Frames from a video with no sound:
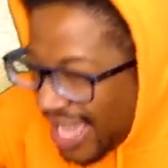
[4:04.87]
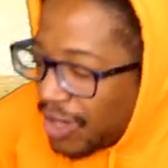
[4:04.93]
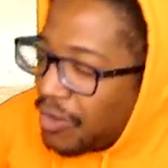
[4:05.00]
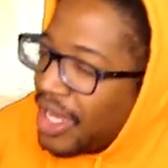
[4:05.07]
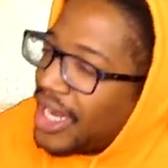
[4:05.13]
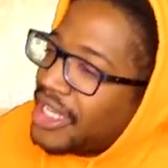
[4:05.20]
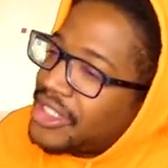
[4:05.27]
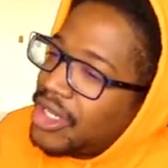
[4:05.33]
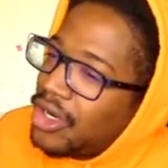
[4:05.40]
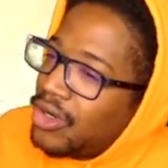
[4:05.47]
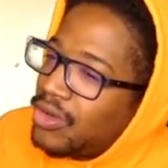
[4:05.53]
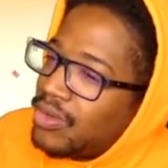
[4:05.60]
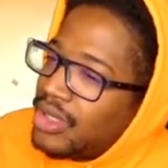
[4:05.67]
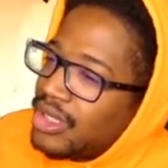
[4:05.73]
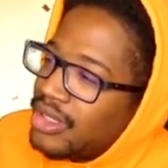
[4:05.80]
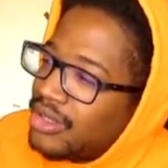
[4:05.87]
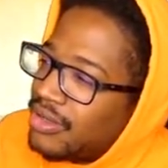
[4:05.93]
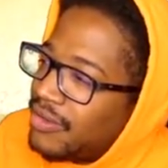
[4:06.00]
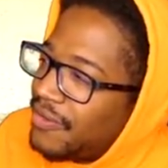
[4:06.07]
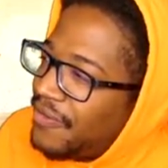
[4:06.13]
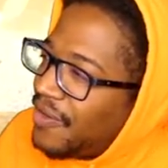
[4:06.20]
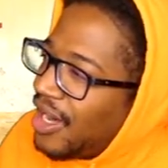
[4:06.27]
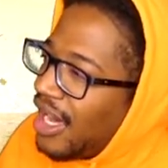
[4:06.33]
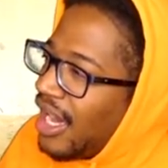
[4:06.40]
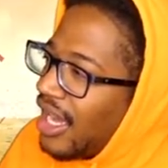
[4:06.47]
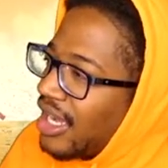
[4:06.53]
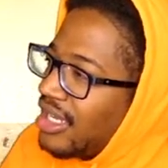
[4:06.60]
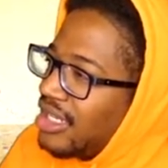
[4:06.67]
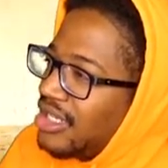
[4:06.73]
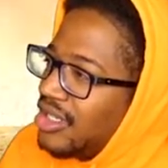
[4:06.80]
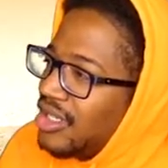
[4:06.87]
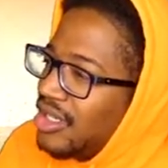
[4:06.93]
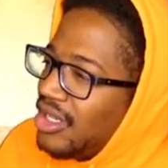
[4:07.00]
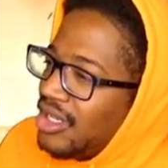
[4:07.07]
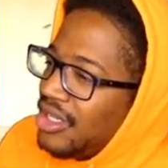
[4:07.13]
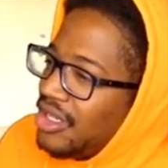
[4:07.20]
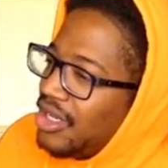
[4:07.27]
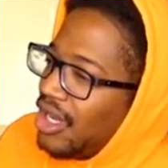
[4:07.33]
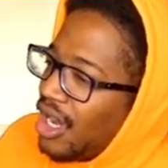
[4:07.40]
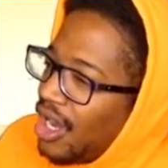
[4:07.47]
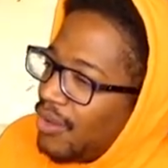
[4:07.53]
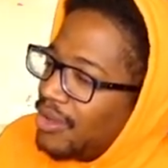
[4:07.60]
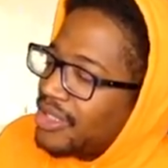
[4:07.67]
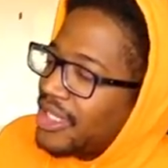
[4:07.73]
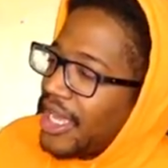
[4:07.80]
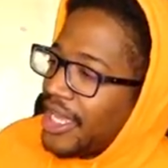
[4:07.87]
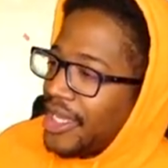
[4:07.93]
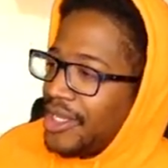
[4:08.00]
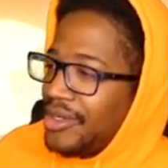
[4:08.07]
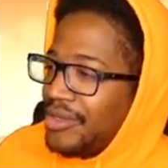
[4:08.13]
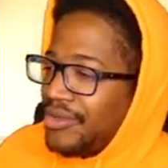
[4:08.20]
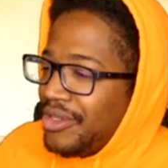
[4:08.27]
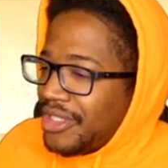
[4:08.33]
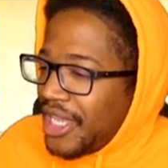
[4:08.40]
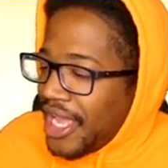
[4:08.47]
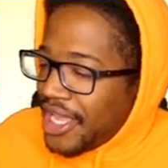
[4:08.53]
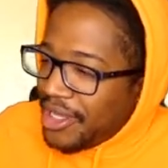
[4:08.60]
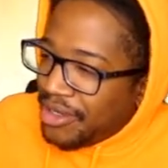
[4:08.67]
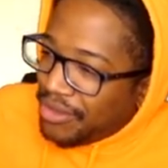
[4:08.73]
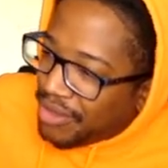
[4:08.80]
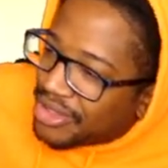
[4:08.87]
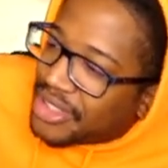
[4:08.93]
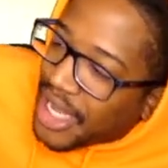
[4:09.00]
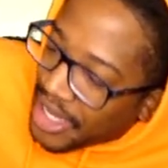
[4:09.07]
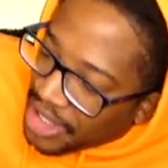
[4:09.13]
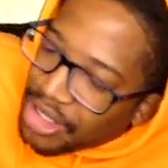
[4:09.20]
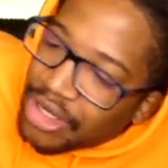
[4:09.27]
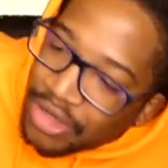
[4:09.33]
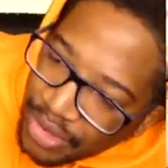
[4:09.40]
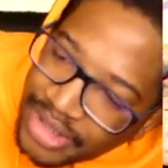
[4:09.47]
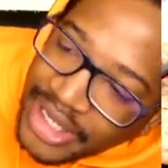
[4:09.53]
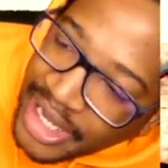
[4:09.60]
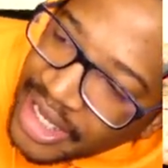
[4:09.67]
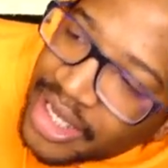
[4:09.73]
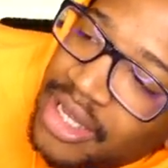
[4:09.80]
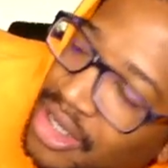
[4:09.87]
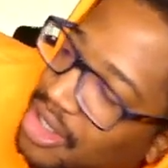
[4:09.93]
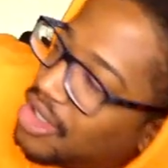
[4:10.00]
Wait, that's the old one. Fuck. All right, we'll take it. We'll take it. We'll take it. We'll take it.